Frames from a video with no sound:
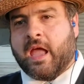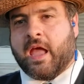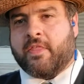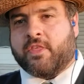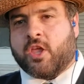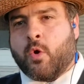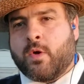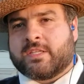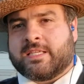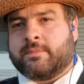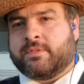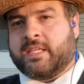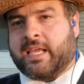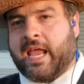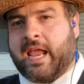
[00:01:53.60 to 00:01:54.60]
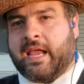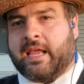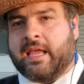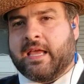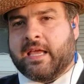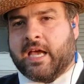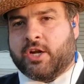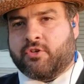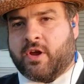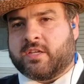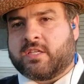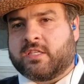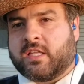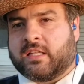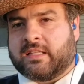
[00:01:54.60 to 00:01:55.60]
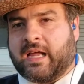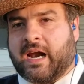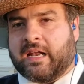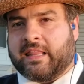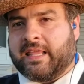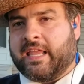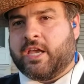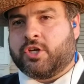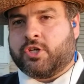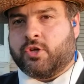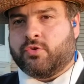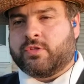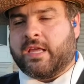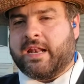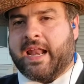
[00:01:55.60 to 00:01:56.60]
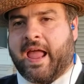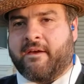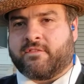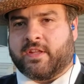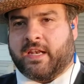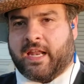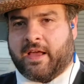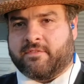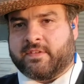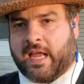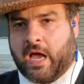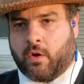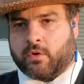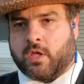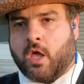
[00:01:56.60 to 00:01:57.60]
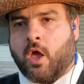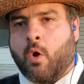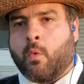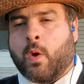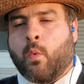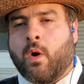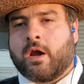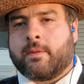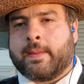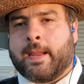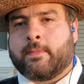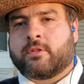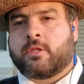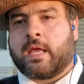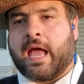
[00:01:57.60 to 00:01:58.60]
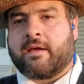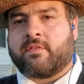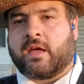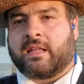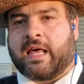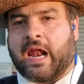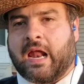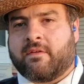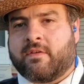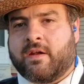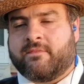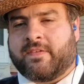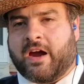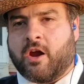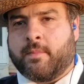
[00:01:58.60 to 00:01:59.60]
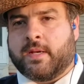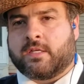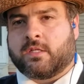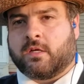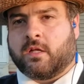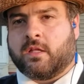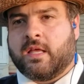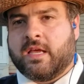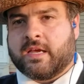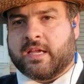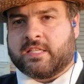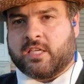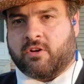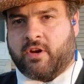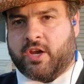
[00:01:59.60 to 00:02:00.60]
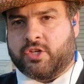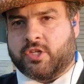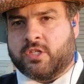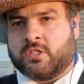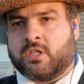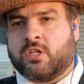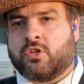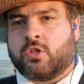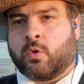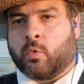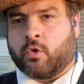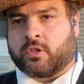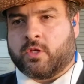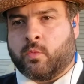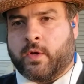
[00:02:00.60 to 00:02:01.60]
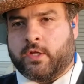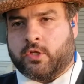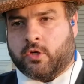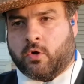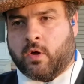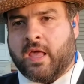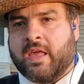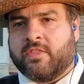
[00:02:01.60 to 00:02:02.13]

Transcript: The USMCA addresses a lot of the issues that NAFTA left out. We want to be able to have a lot of environmental considerations into the work that we do.